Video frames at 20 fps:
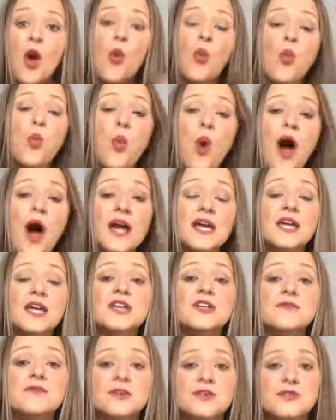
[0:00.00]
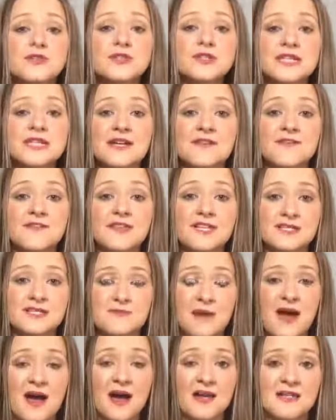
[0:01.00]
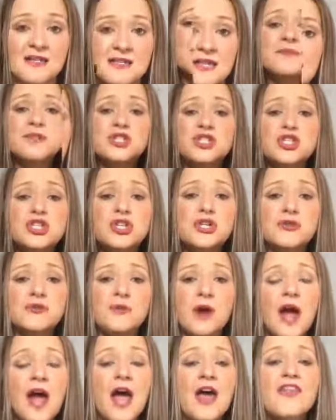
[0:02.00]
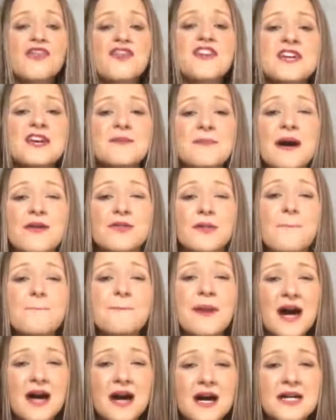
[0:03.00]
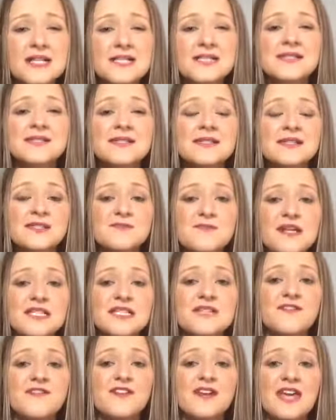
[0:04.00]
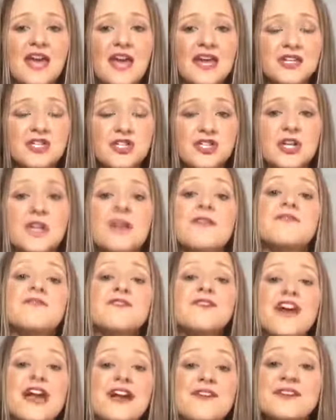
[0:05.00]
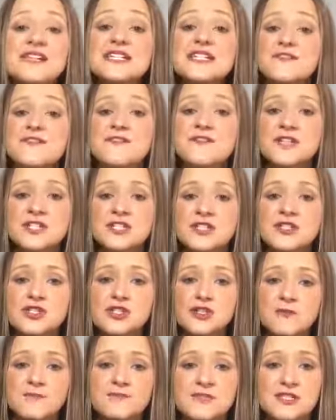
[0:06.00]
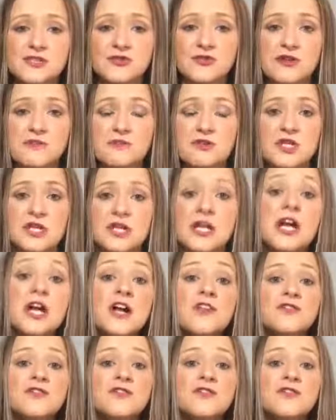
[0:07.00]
Why are you recruiting for this person? Tip number 2, think about the person specification. Very different to the job description.